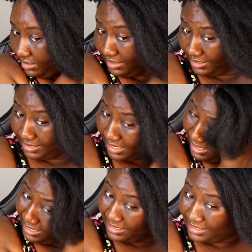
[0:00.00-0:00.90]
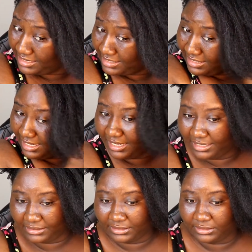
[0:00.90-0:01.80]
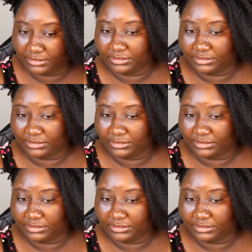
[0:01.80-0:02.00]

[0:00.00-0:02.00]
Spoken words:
this side is done.